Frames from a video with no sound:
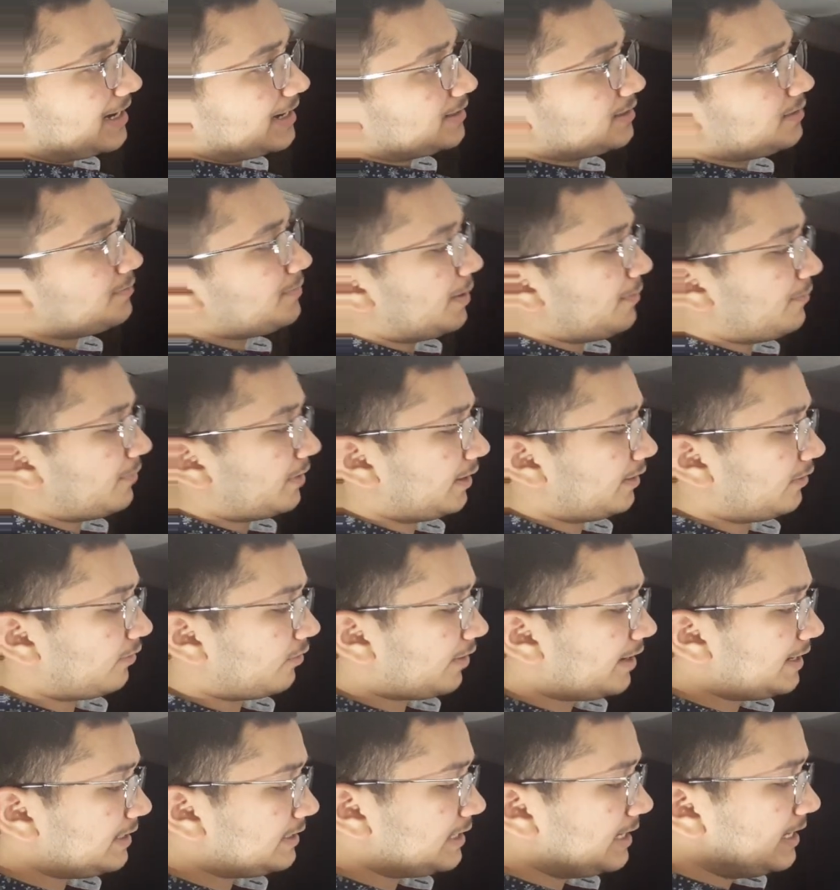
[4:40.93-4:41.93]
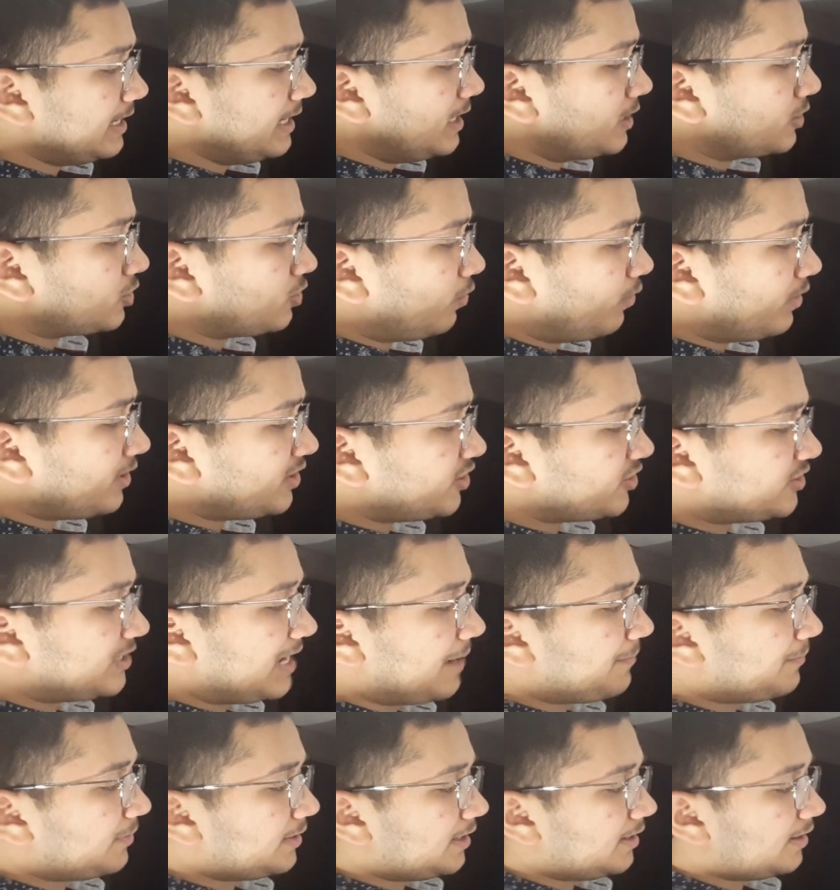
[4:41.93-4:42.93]
membrane, right? So what just
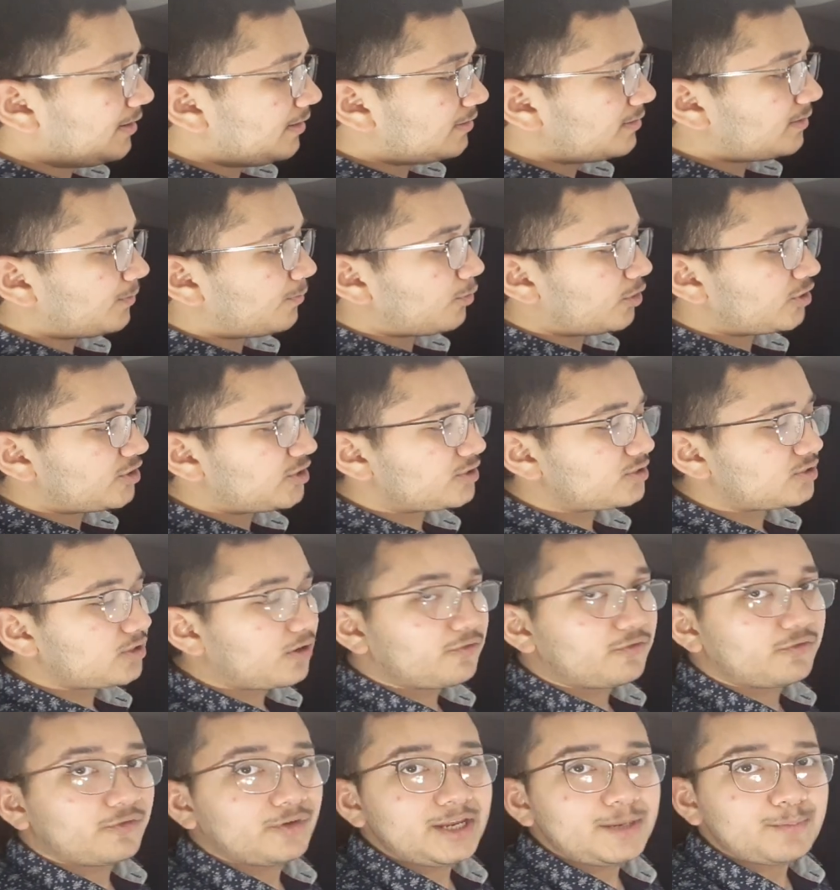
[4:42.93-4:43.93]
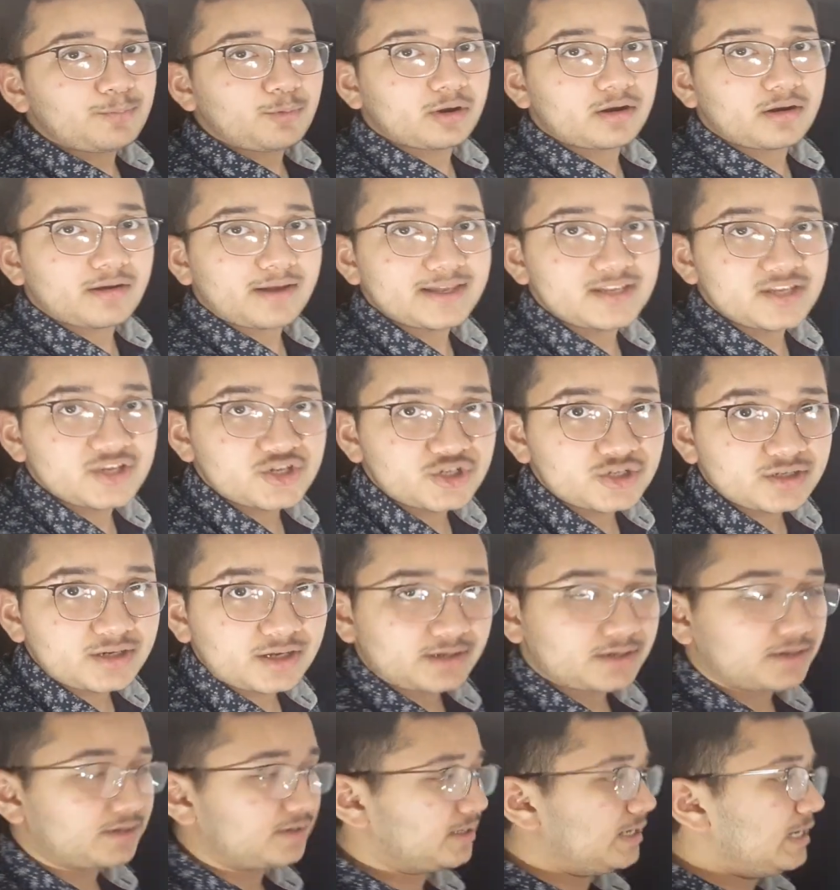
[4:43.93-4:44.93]
happened here, the process of repolarization
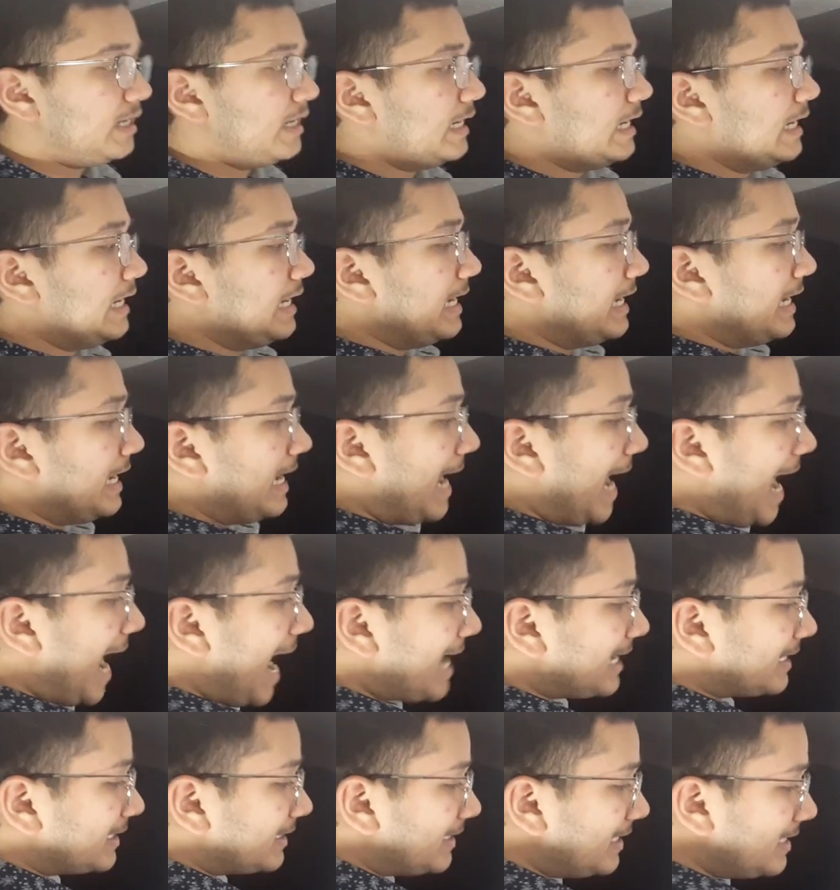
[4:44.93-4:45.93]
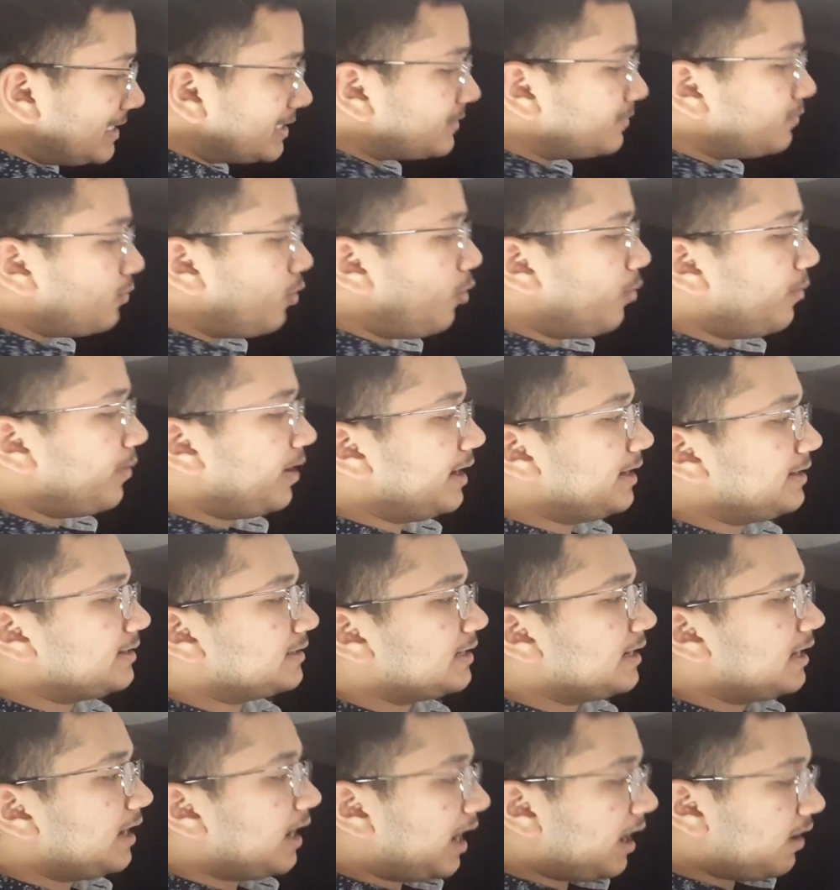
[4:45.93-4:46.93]
occur. At this
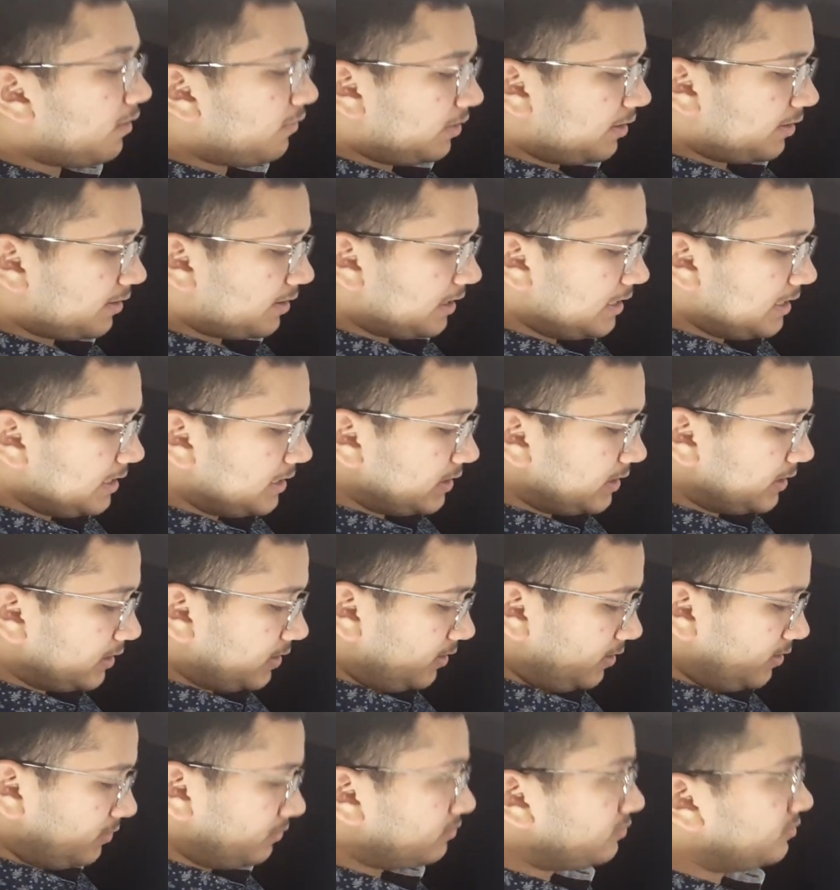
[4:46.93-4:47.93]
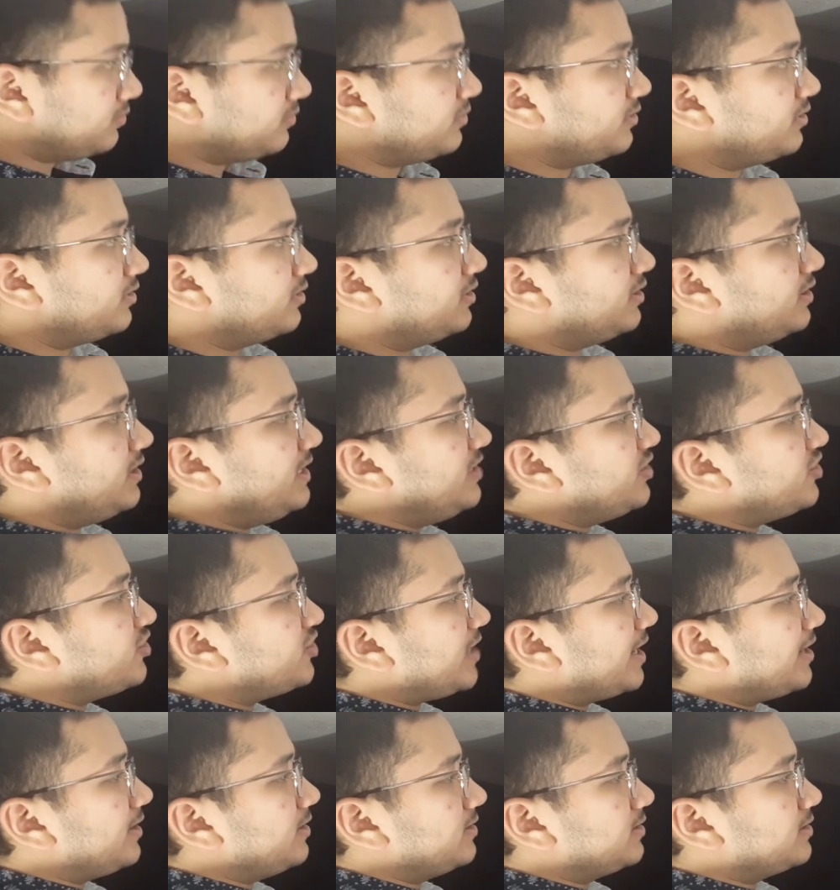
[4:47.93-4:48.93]
moment, our these
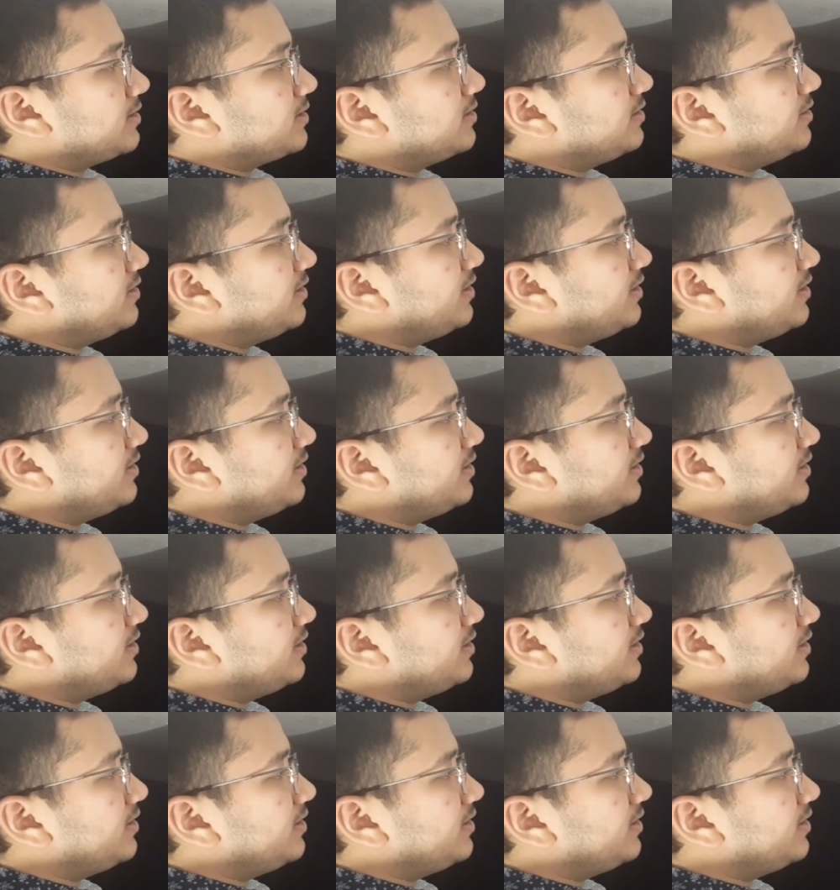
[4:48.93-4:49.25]
channels